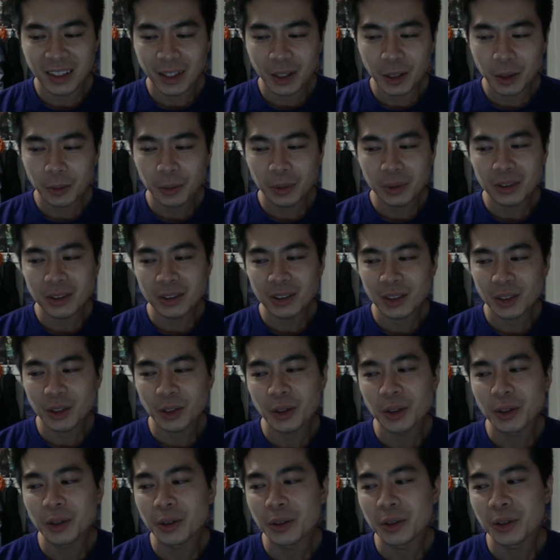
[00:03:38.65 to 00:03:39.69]
It was
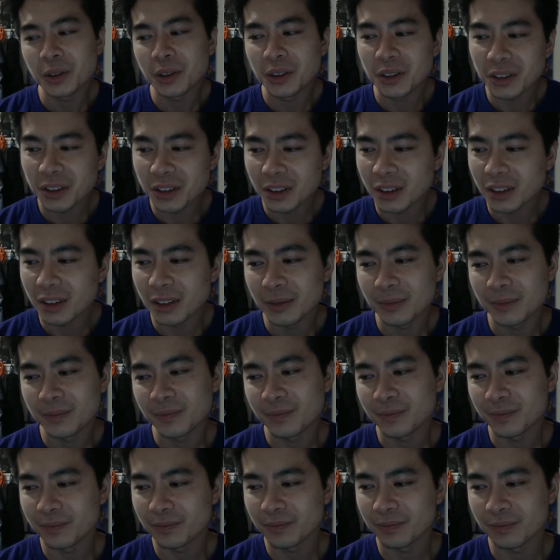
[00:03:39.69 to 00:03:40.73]
so good.
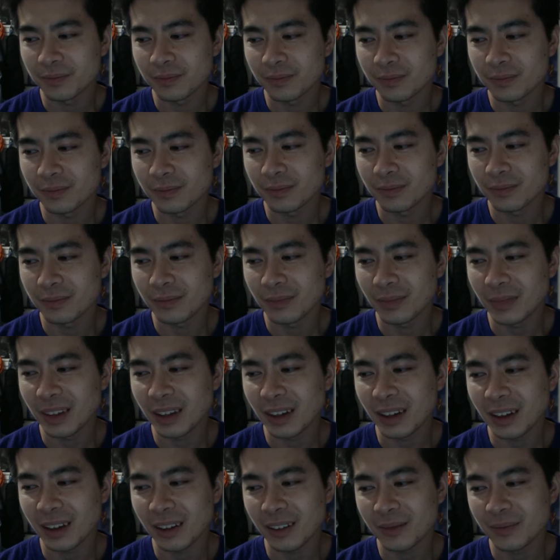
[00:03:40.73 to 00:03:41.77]

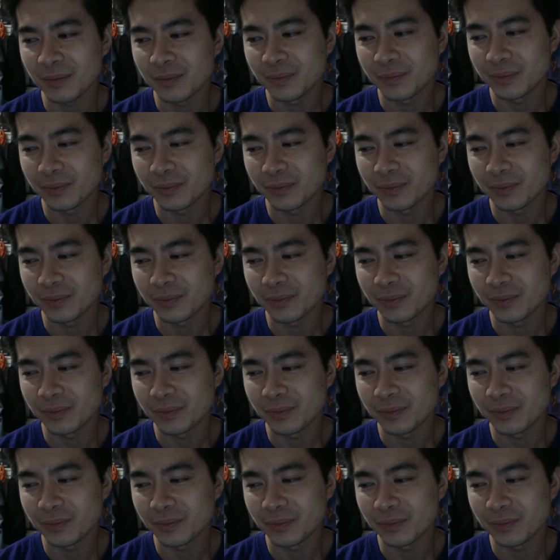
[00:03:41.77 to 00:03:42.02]
Yeah.